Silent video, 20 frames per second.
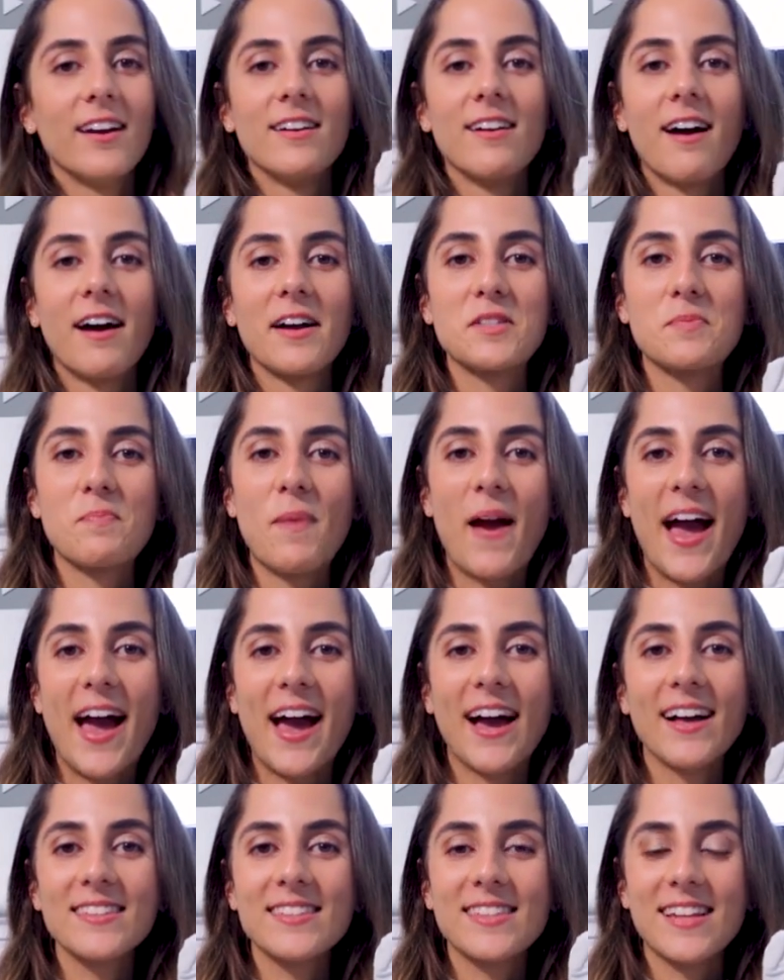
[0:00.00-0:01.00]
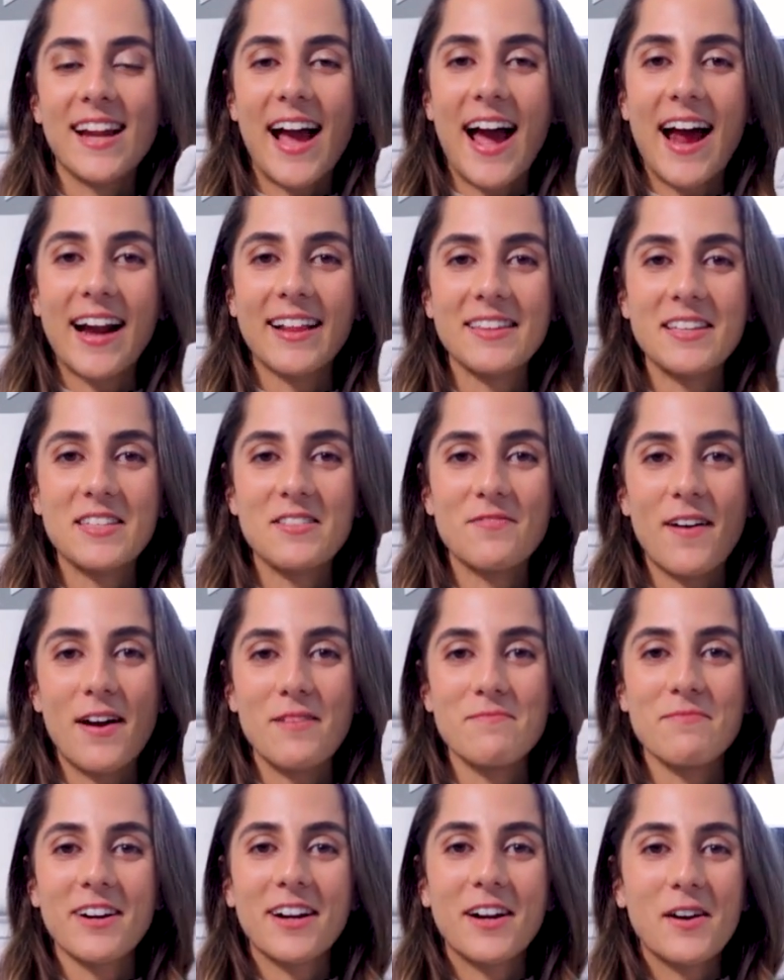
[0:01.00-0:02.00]
nice pants that I had in this
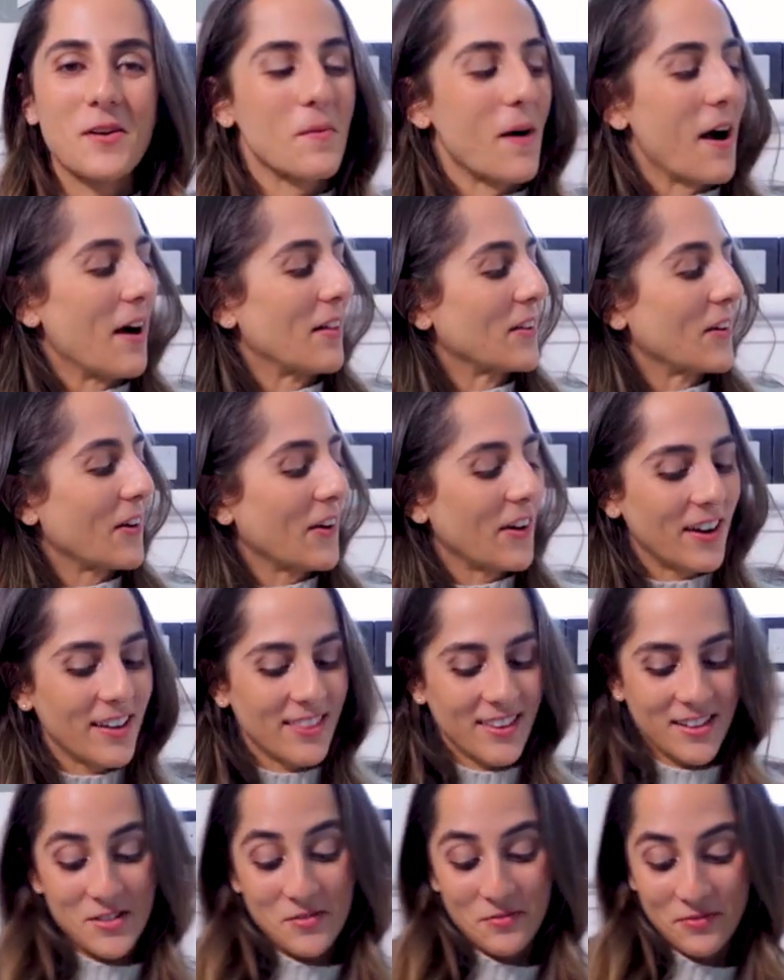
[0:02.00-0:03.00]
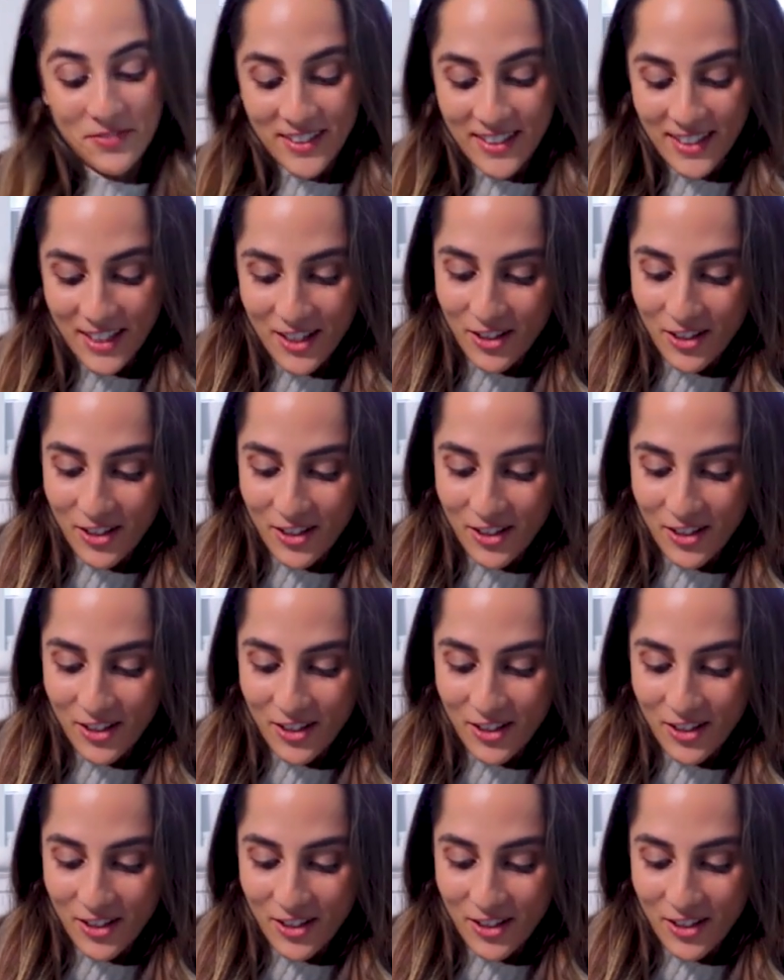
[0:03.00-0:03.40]
fabric a while ago. That's really